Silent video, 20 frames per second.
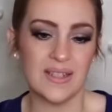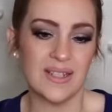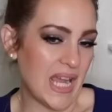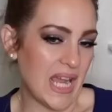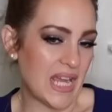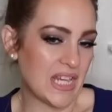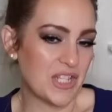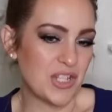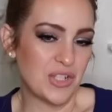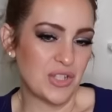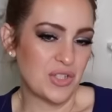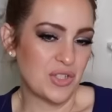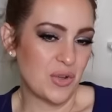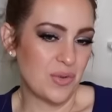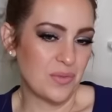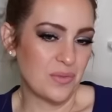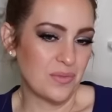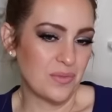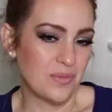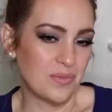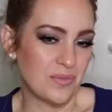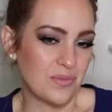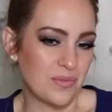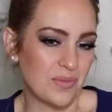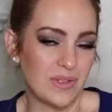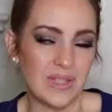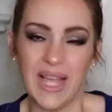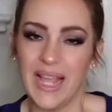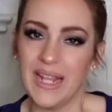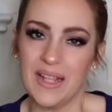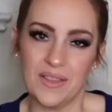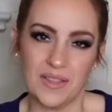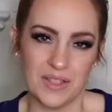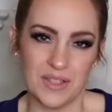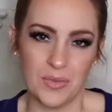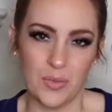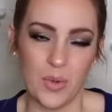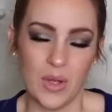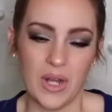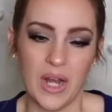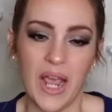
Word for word: I just don't like this one.